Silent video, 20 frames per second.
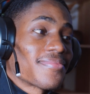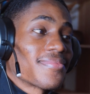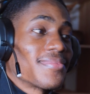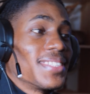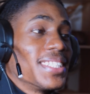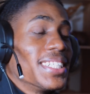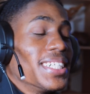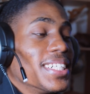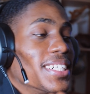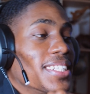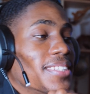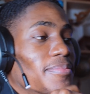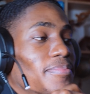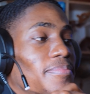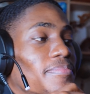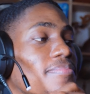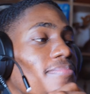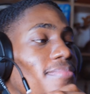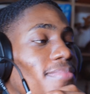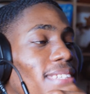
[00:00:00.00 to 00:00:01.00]
Yeah,
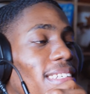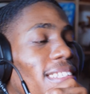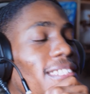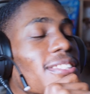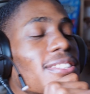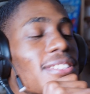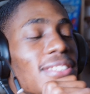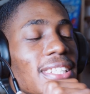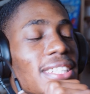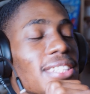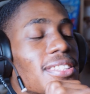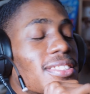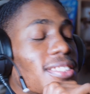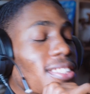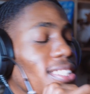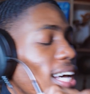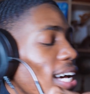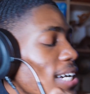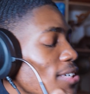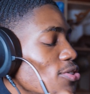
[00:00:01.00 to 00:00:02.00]

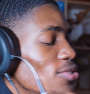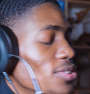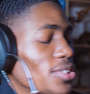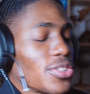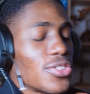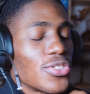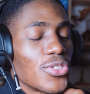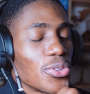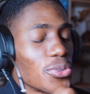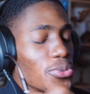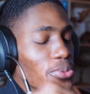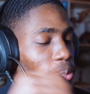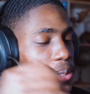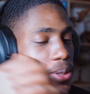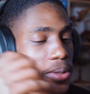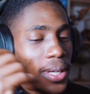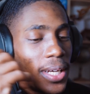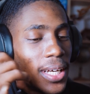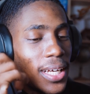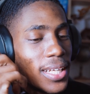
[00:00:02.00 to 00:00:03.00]
that's actually so
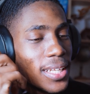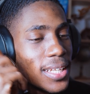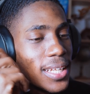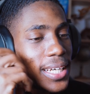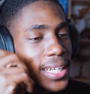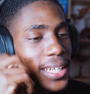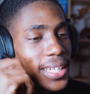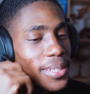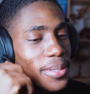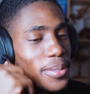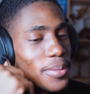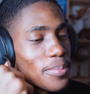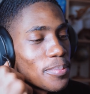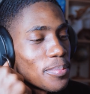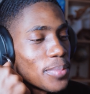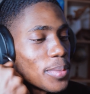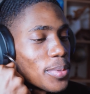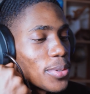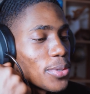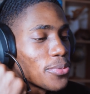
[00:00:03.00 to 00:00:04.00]
real. Like
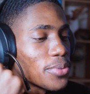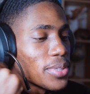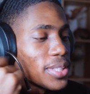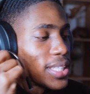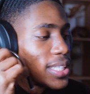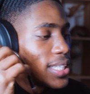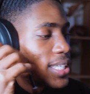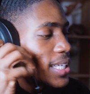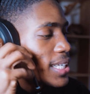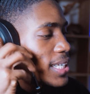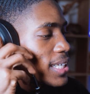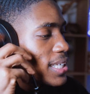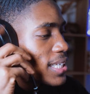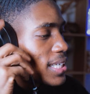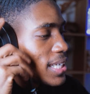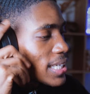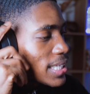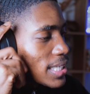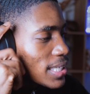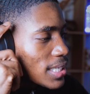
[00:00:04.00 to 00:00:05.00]
people don't really get it.
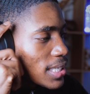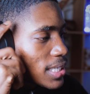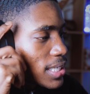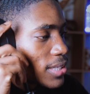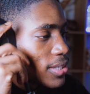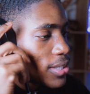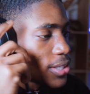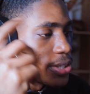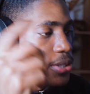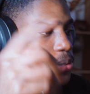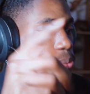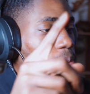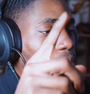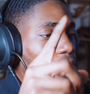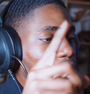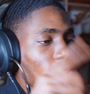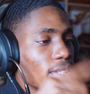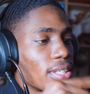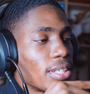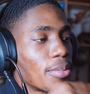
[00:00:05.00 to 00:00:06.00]
Like in the
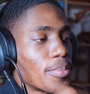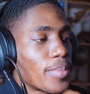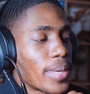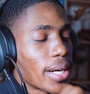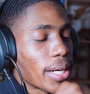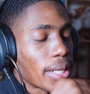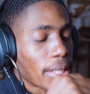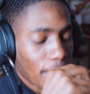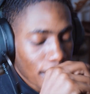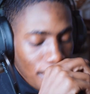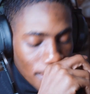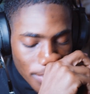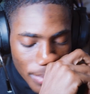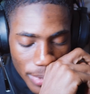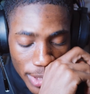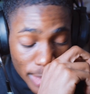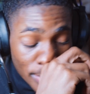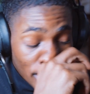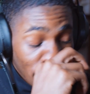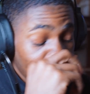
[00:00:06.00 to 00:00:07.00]
US, in America,
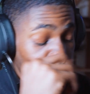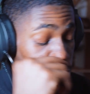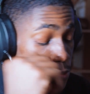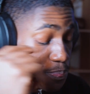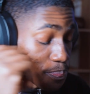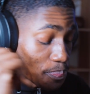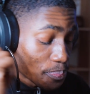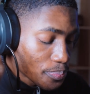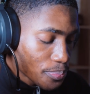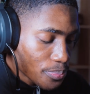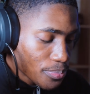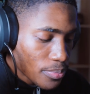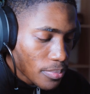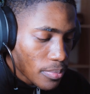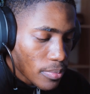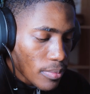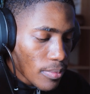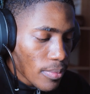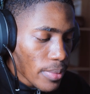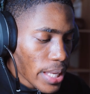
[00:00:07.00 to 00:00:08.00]
pretty much,
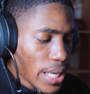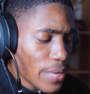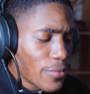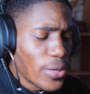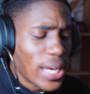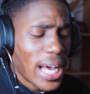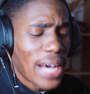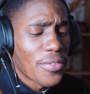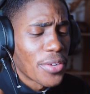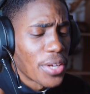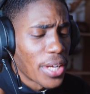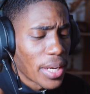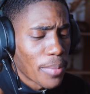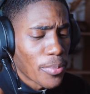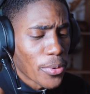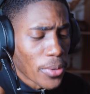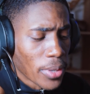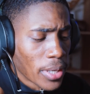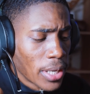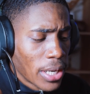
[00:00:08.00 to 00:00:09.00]
if you have a
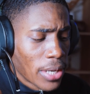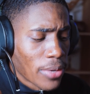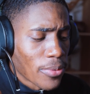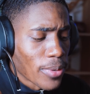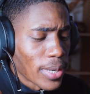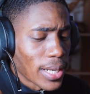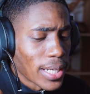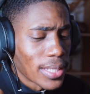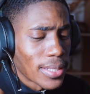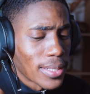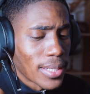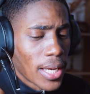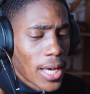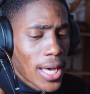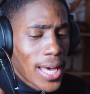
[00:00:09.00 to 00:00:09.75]
neighbor, right,